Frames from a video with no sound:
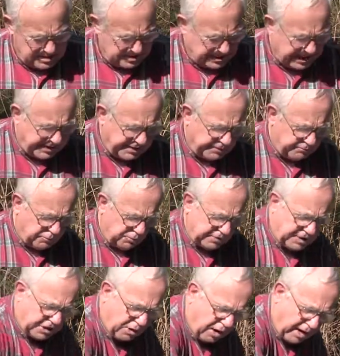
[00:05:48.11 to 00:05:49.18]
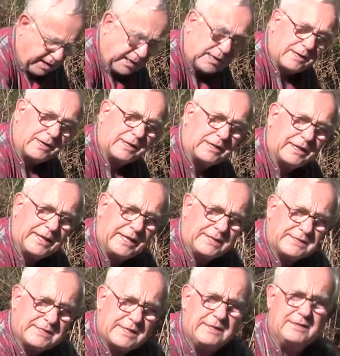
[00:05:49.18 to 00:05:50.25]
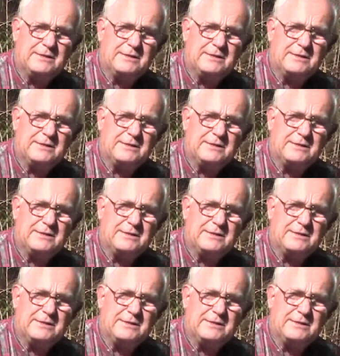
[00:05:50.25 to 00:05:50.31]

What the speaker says: they would require at least